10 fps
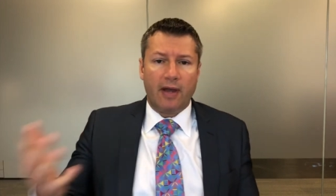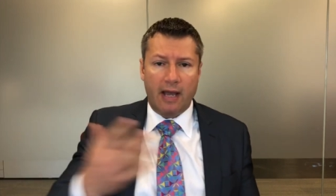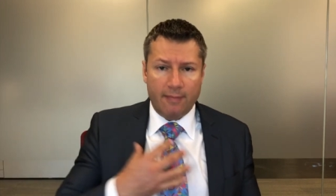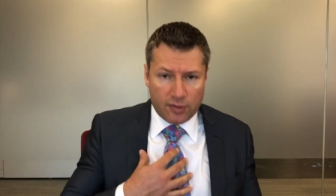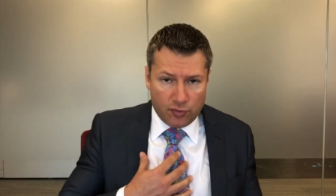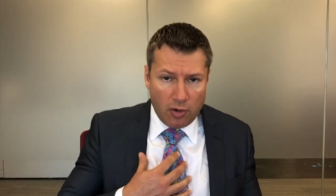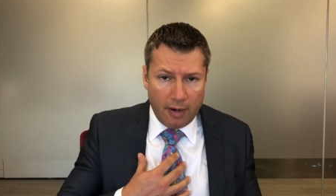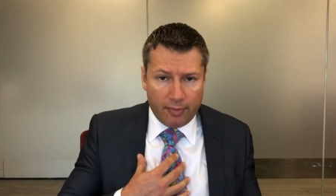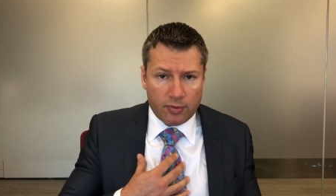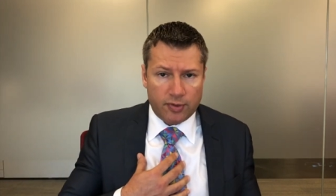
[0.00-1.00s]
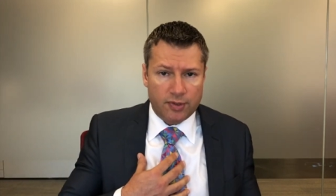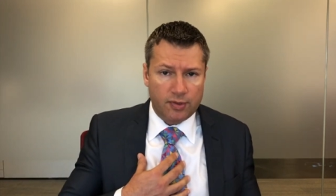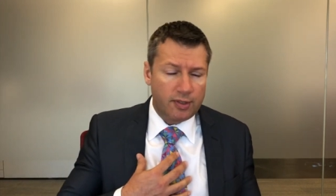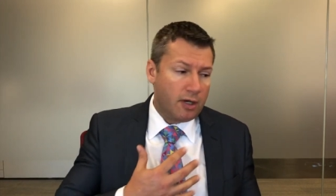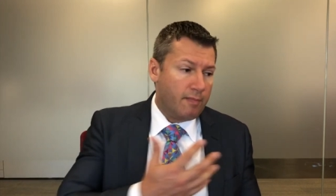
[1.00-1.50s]
I'm a straw
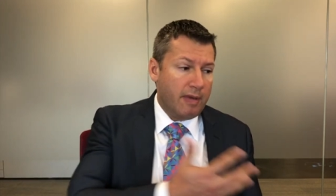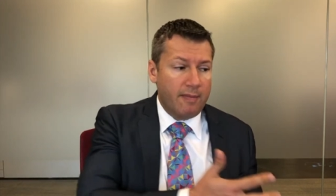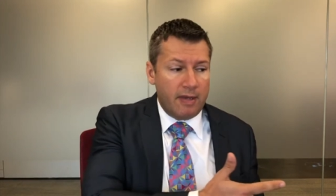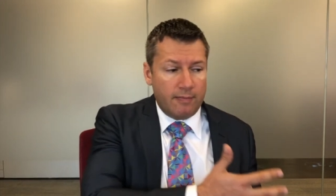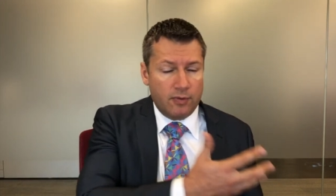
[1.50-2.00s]
purchaser there. Maybe I'm